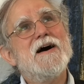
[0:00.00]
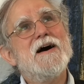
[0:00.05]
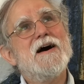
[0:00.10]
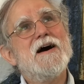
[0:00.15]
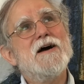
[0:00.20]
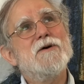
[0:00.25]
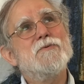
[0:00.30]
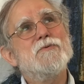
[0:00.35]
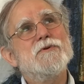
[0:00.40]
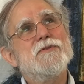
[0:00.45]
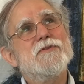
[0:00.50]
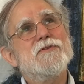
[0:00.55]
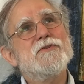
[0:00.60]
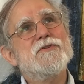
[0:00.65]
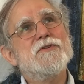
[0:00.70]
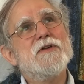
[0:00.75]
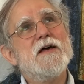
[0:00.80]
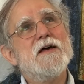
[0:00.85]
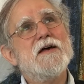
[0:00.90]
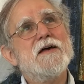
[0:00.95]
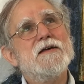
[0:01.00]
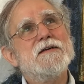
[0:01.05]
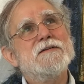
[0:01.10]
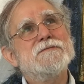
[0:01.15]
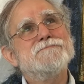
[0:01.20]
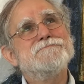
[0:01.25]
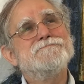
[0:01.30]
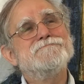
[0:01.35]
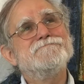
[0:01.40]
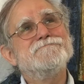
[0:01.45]
I would say
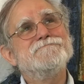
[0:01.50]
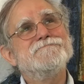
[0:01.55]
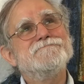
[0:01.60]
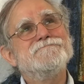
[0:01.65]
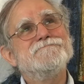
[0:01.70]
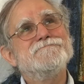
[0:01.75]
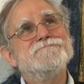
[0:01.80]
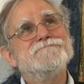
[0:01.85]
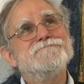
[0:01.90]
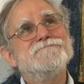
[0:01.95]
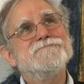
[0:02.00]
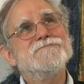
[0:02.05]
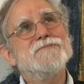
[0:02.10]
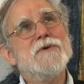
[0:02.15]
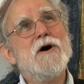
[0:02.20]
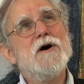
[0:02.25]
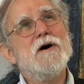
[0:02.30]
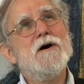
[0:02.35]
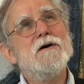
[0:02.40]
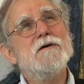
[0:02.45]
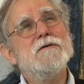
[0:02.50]
uh,